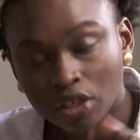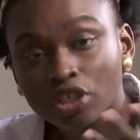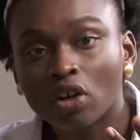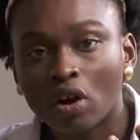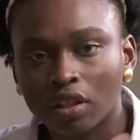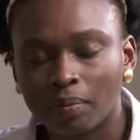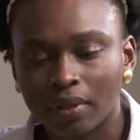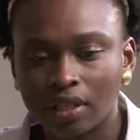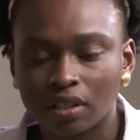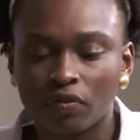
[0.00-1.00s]
She called the
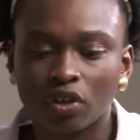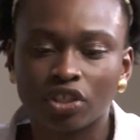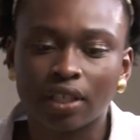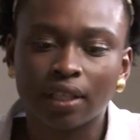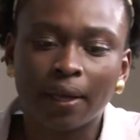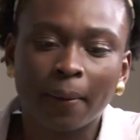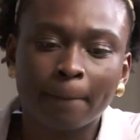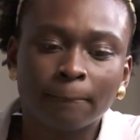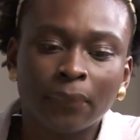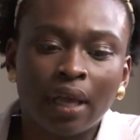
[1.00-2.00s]
police, unfortunately.
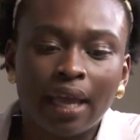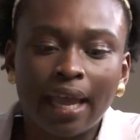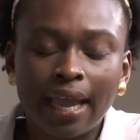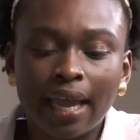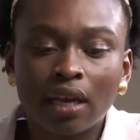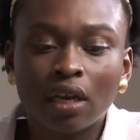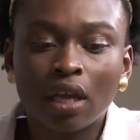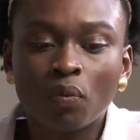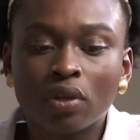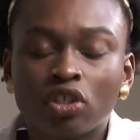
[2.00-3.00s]
And
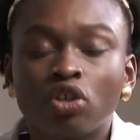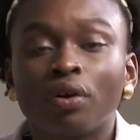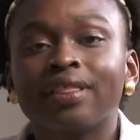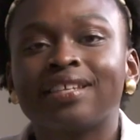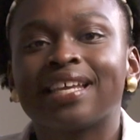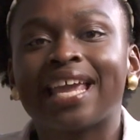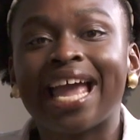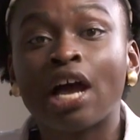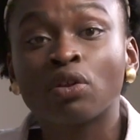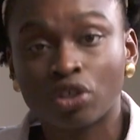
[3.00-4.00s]
it was during this
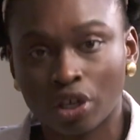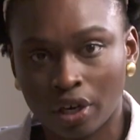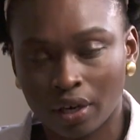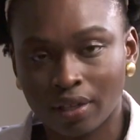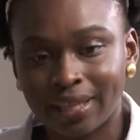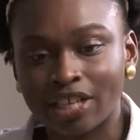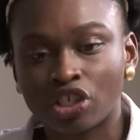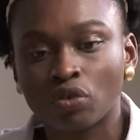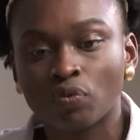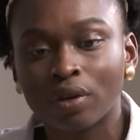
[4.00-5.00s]
encounter that
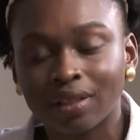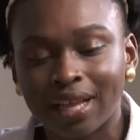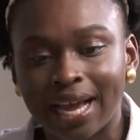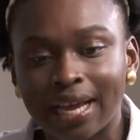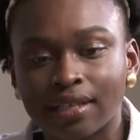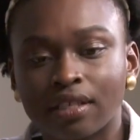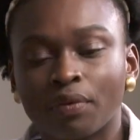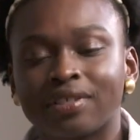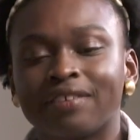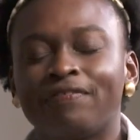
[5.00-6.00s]
she realized
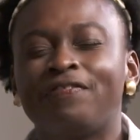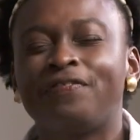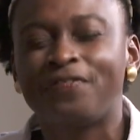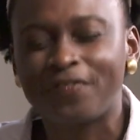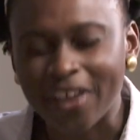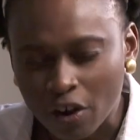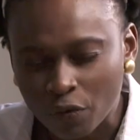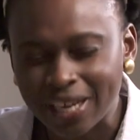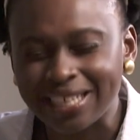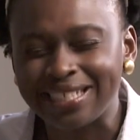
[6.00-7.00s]
there was a
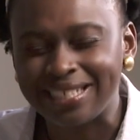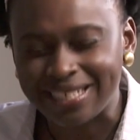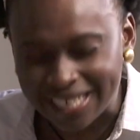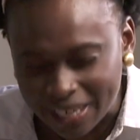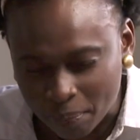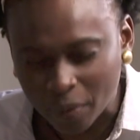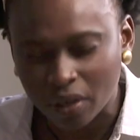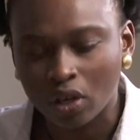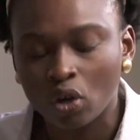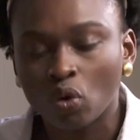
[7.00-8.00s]
very deep
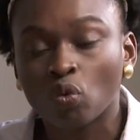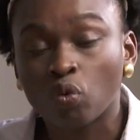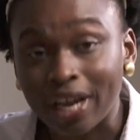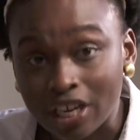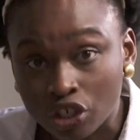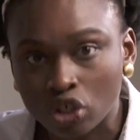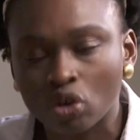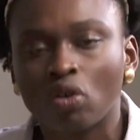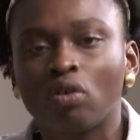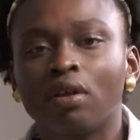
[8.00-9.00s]

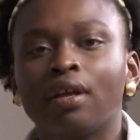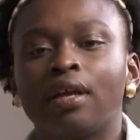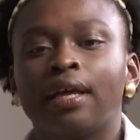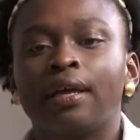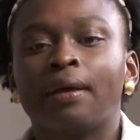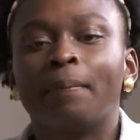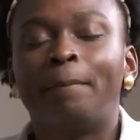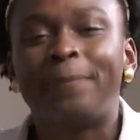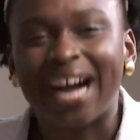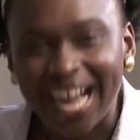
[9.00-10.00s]
racial
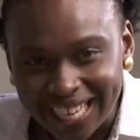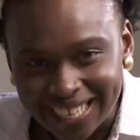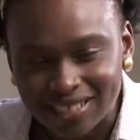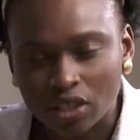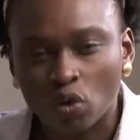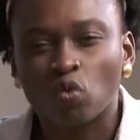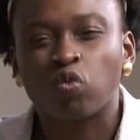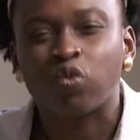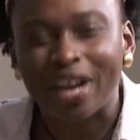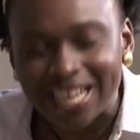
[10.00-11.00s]
bias or
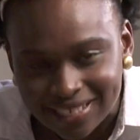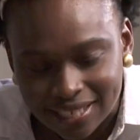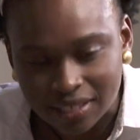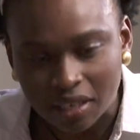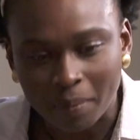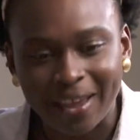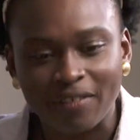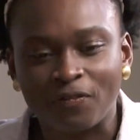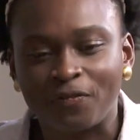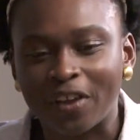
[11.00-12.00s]
racism,
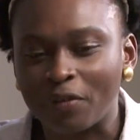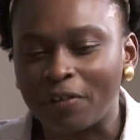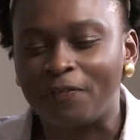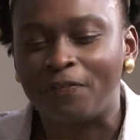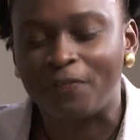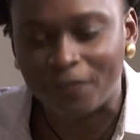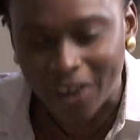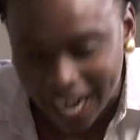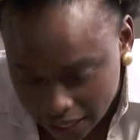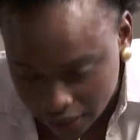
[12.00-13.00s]
a very
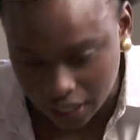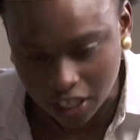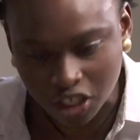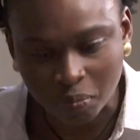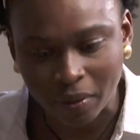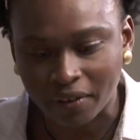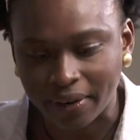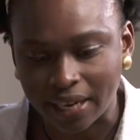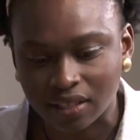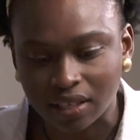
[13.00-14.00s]
violent
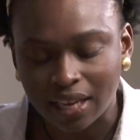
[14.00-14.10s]
experience